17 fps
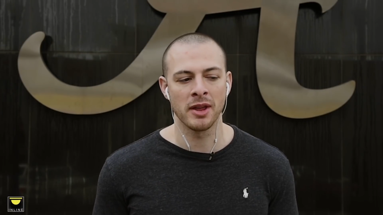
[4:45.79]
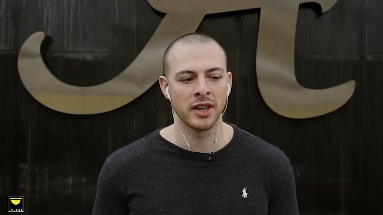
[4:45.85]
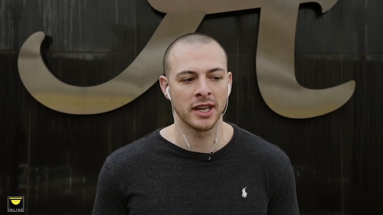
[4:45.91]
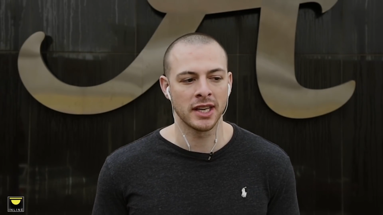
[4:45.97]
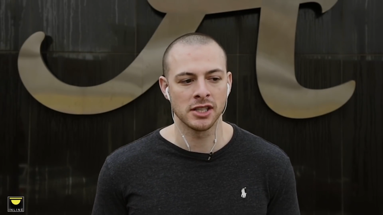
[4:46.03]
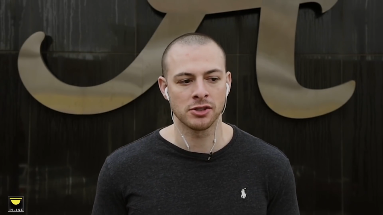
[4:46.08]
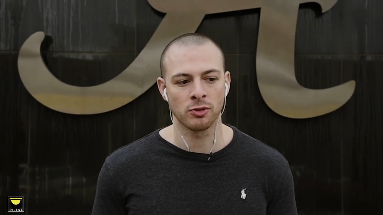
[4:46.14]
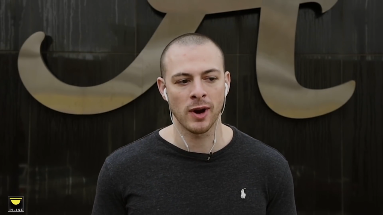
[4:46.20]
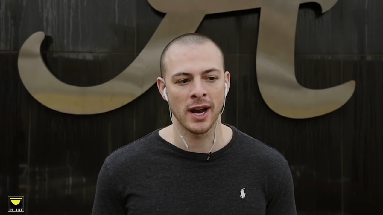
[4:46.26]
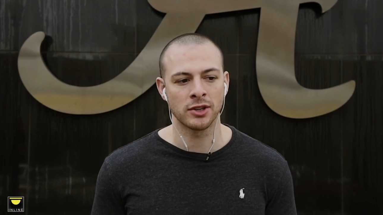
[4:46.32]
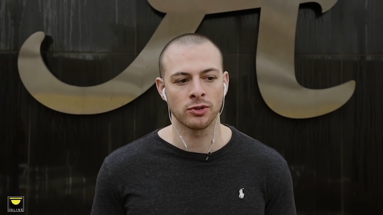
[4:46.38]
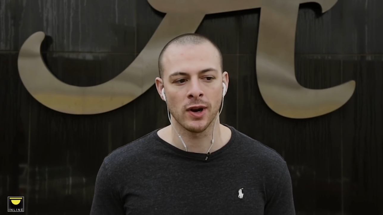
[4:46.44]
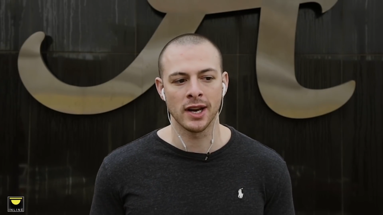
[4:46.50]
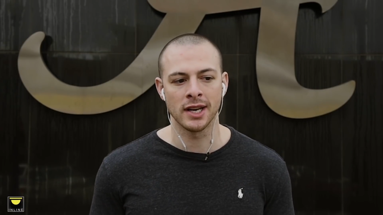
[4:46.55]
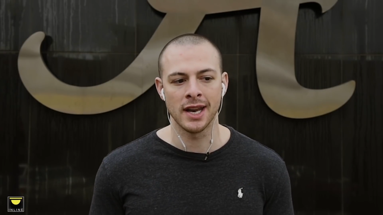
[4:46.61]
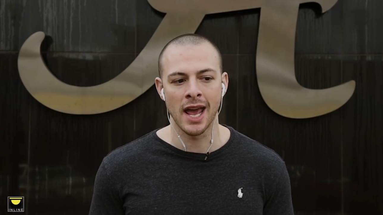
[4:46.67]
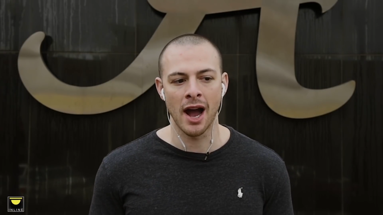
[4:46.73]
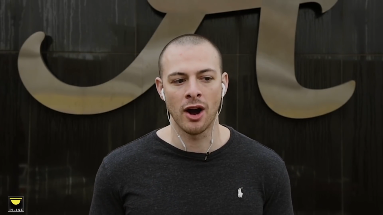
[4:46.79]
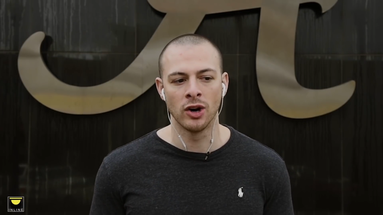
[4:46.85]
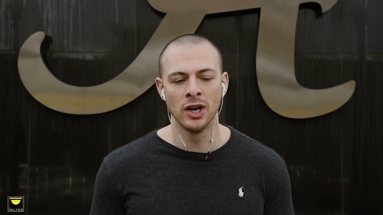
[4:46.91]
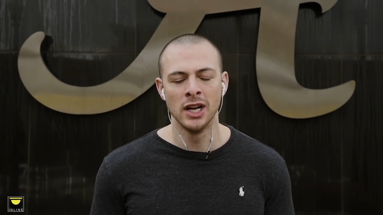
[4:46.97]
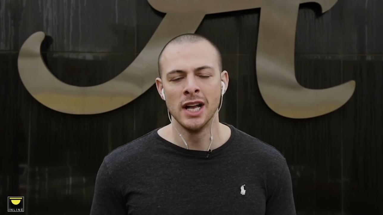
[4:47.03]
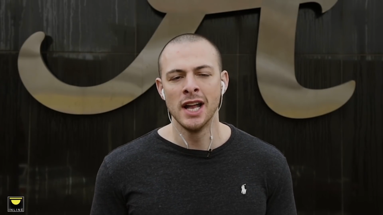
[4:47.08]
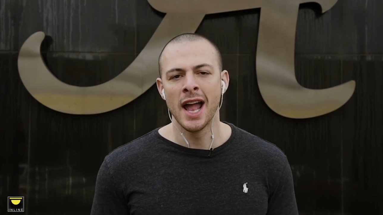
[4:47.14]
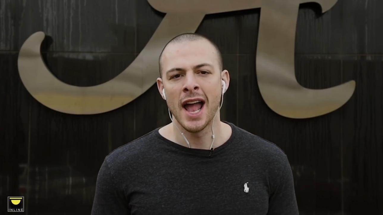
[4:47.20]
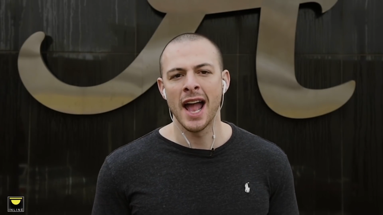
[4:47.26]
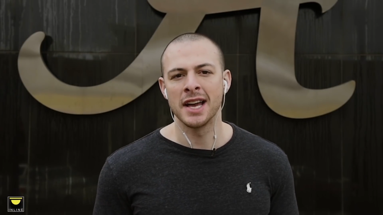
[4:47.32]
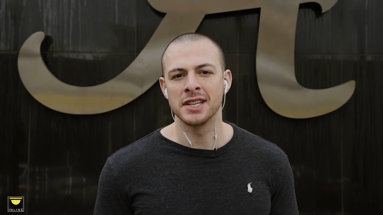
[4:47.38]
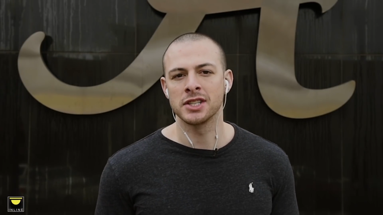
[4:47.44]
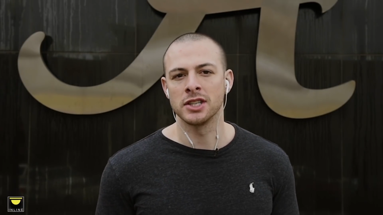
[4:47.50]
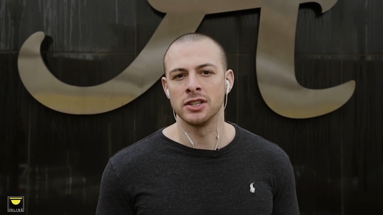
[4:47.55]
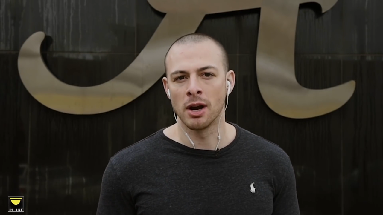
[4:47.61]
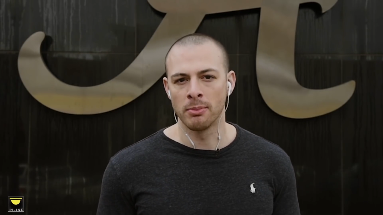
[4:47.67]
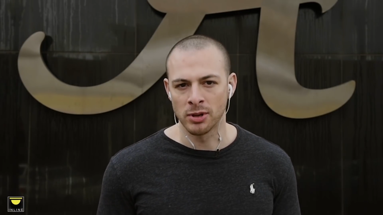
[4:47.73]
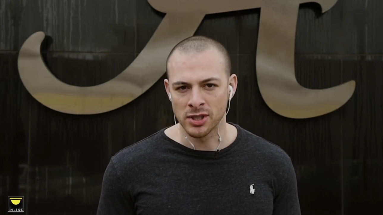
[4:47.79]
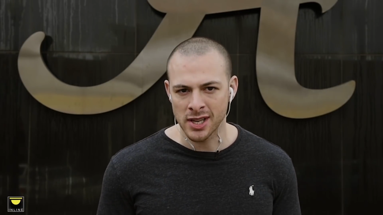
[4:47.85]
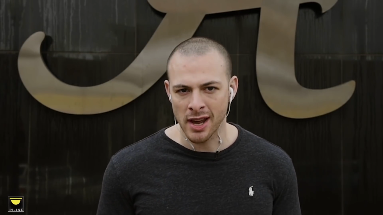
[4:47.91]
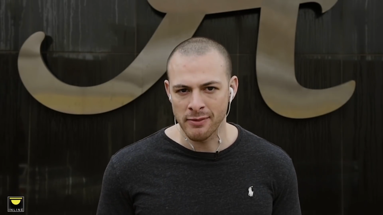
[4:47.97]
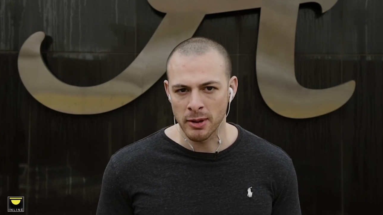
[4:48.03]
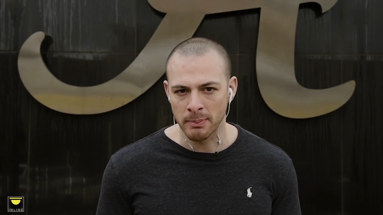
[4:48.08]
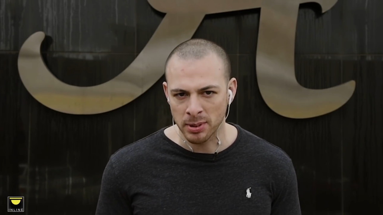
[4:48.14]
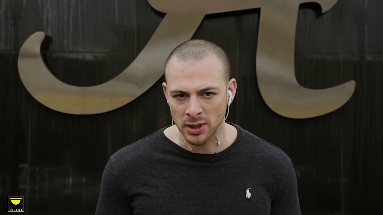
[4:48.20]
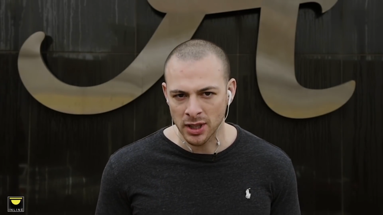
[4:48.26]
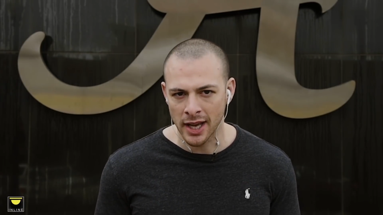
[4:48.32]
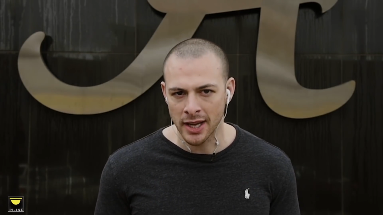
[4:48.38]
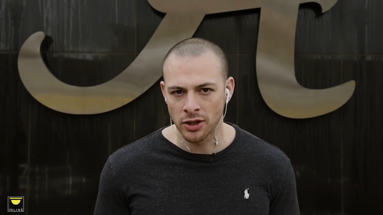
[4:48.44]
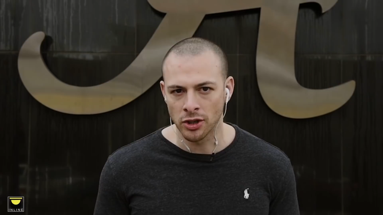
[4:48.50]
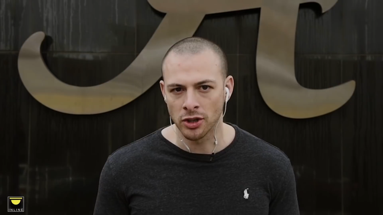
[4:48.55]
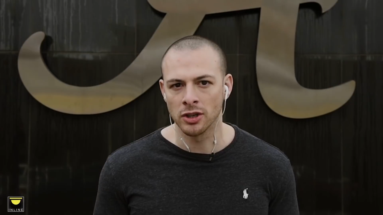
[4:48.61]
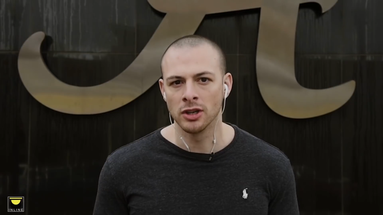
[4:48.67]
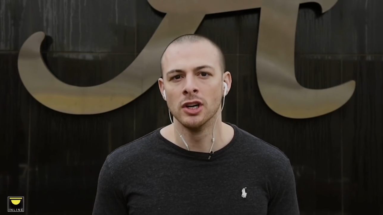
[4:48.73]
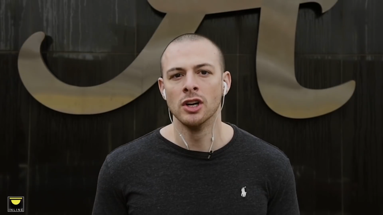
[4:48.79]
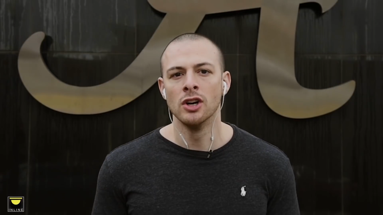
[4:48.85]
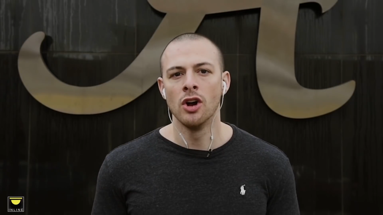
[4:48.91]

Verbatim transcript: I think he's ranked right now as the number seven player